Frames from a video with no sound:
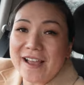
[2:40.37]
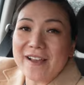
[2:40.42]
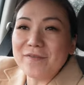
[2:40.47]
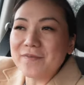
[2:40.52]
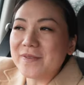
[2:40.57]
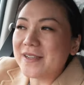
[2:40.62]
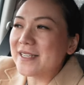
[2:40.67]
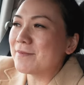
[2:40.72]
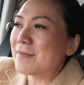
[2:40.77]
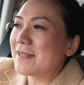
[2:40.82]

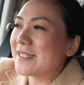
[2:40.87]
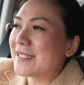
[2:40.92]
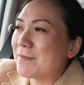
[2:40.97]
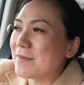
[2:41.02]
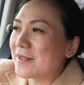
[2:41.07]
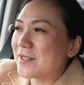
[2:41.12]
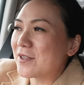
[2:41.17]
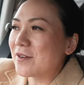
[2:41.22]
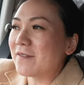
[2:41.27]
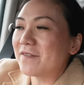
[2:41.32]
have because my
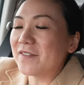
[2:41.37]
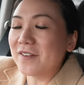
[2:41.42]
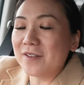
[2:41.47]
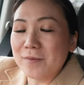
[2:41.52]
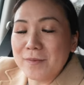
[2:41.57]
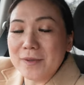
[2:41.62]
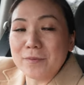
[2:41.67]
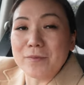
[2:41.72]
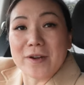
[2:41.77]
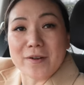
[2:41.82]
stomach started to feel
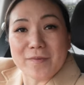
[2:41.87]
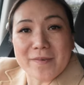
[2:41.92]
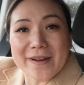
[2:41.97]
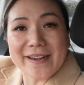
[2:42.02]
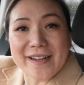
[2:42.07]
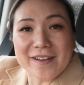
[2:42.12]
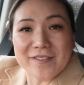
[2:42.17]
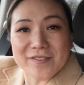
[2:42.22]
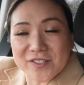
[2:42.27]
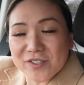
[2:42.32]
a little bit weird
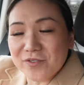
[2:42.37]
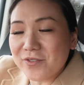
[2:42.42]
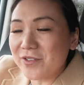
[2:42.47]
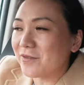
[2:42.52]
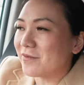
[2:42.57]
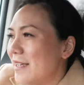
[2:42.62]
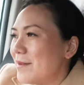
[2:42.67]
right now. It's true.